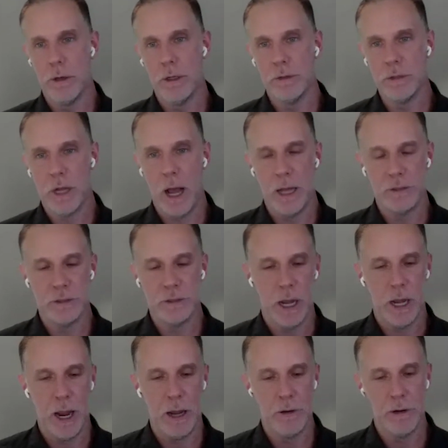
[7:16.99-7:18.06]
discussed
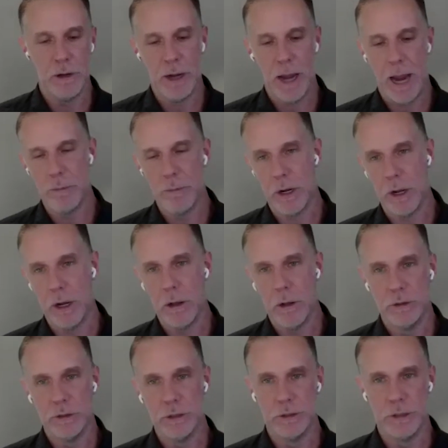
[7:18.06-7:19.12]
and came to
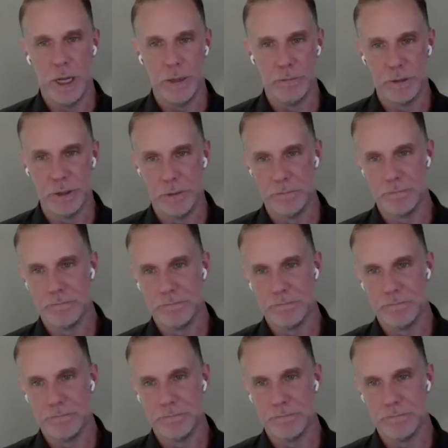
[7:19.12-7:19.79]
conclusions on. So.